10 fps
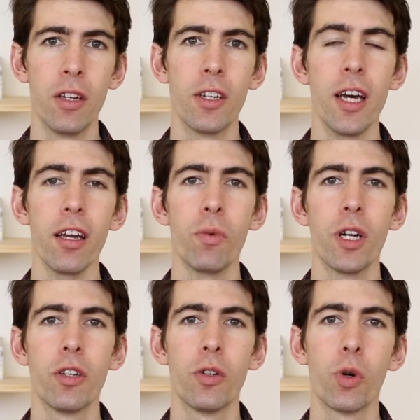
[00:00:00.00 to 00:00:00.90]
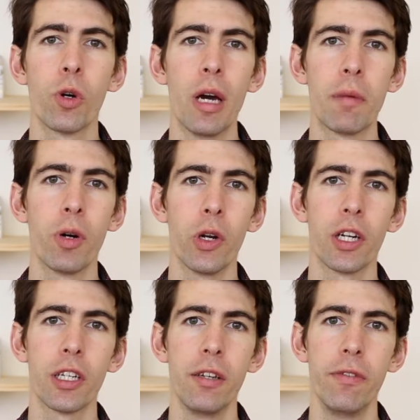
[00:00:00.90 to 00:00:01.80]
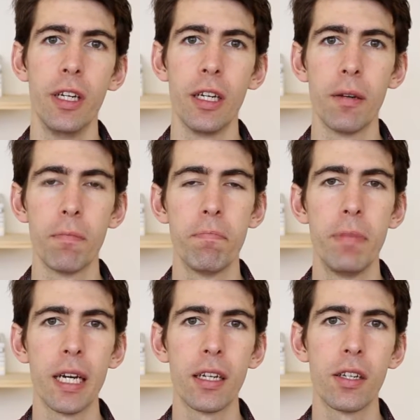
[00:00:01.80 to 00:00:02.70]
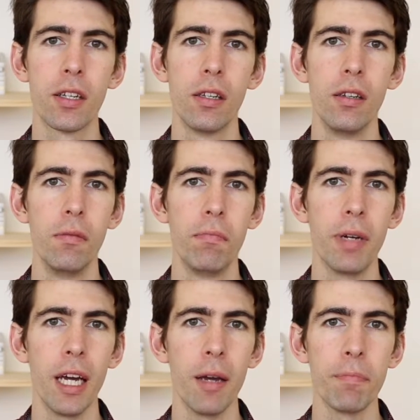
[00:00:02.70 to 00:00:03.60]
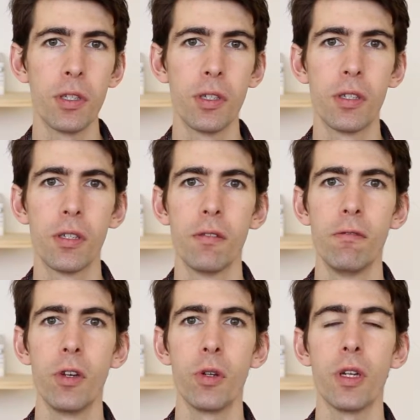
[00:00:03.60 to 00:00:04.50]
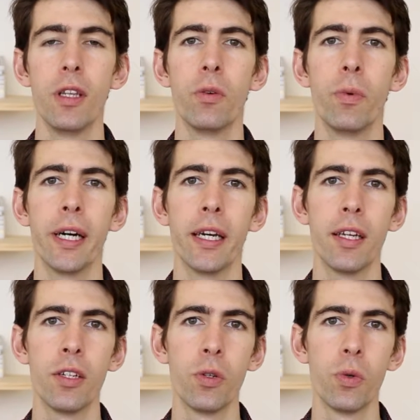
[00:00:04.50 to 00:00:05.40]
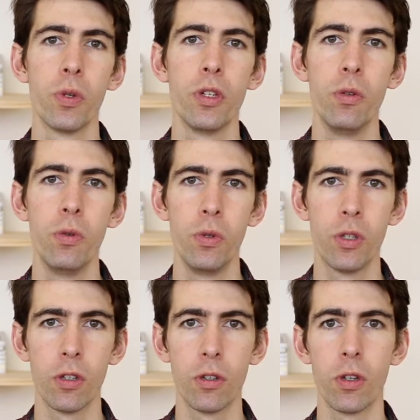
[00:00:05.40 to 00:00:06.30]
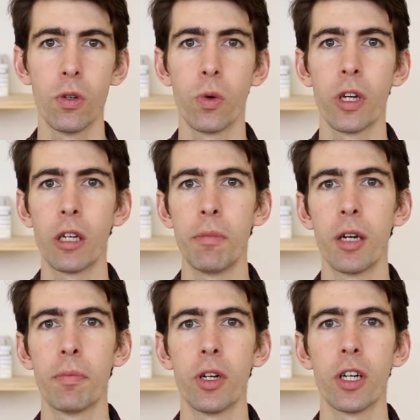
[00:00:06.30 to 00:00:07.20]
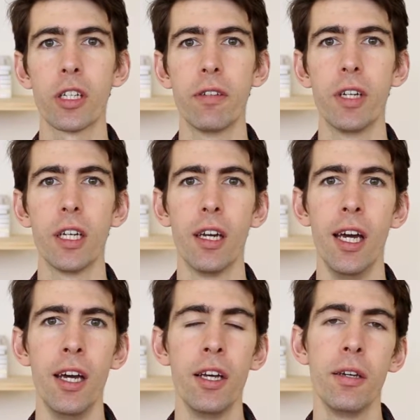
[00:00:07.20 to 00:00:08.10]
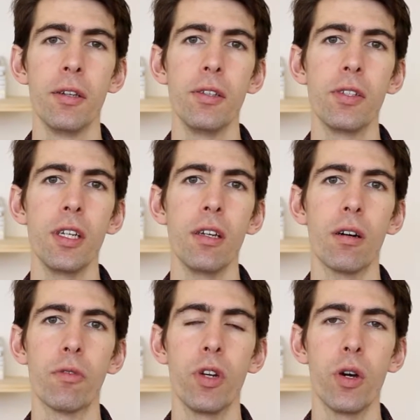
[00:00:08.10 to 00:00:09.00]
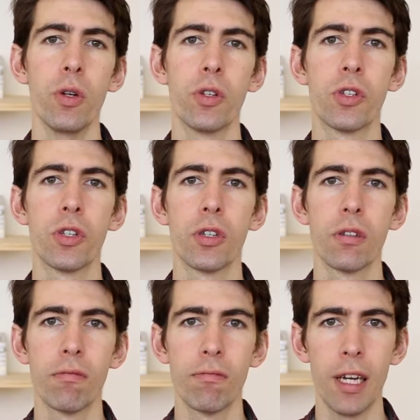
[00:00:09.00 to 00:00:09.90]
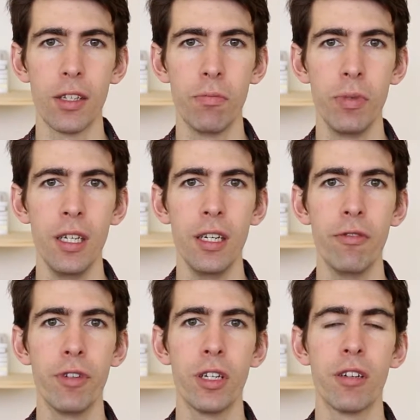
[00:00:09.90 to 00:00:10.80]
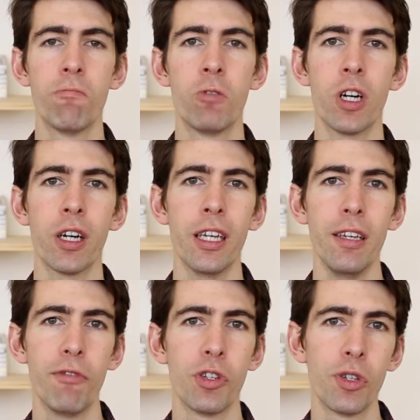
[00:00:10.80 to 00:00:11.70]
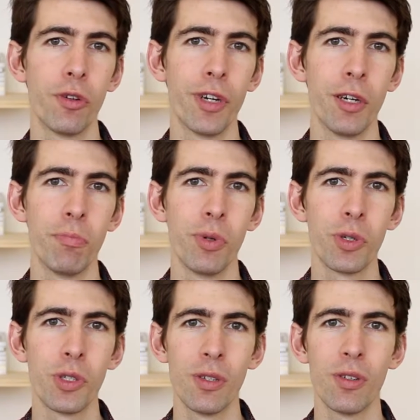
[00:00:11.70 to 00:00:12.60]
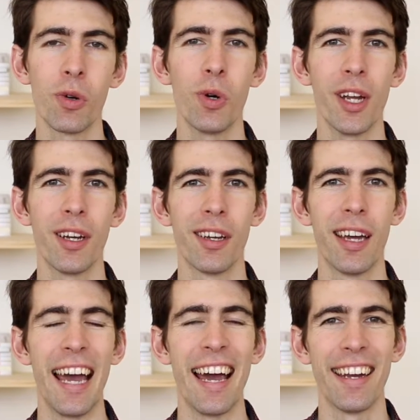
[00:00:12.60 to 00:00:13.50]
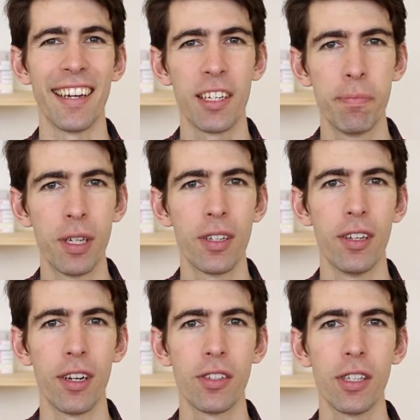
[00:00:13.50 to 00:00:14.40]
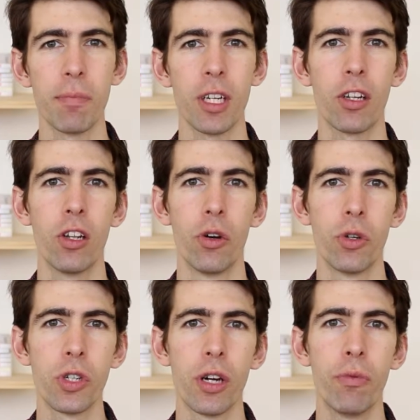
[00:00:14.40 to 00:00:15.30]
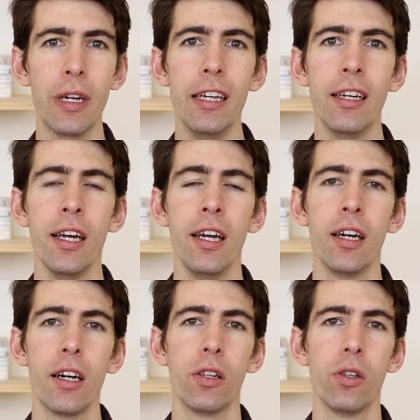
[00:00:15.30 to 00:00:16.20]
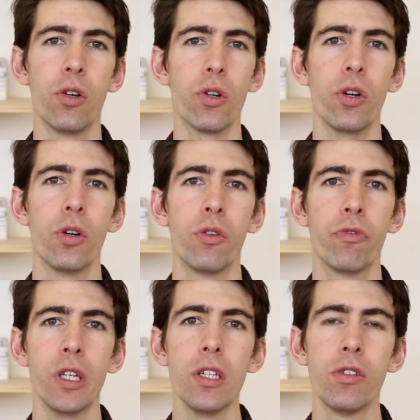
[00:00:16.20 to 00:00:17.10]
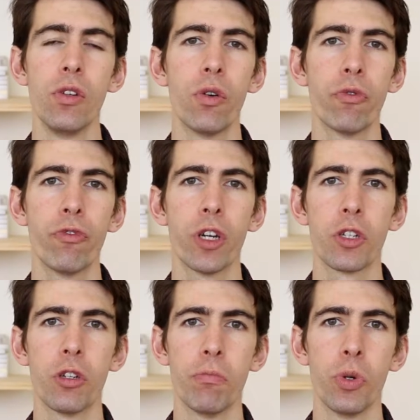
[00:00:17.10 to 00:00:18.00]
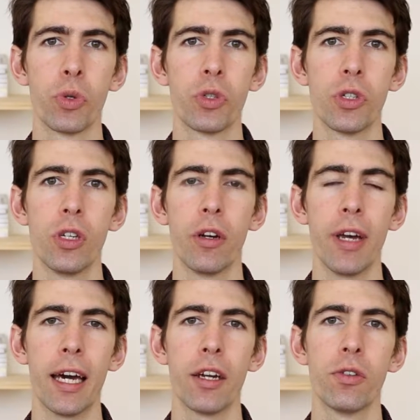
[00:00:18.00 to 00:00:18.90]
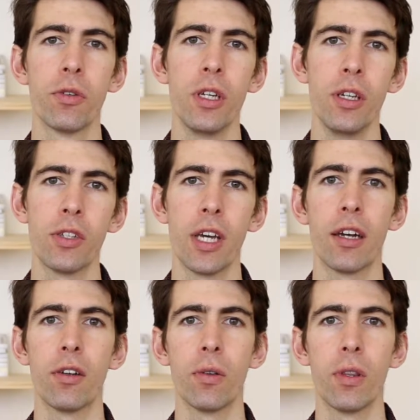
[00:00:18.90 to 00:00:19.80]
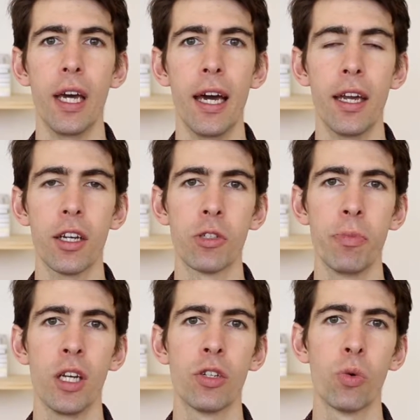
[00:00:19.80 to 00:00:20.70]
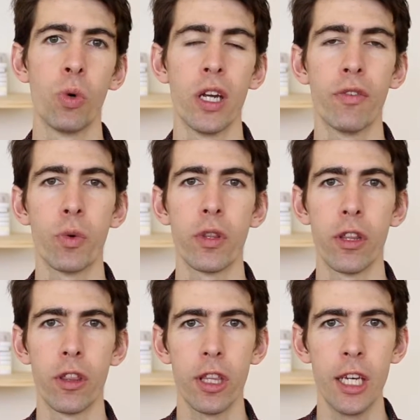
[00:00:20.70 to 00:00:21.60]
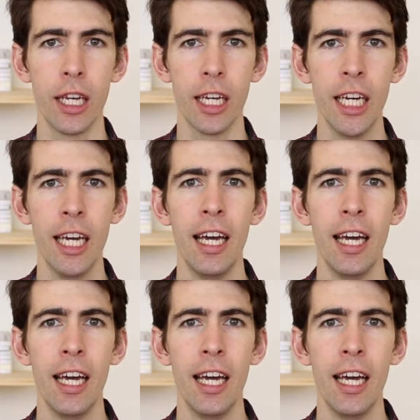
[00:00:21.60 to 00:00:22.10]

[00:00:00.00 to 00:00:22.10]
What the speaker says: Today I wanted to talk about productivity, but perhaps not in the way that you're used to talking about productivity. You see, I've noticed as a bit of a junkie for self-help books, not quite an addict, but something close. I read a lot of these non-fiction books, how to do this, how to do that, expand your whatever with the thing.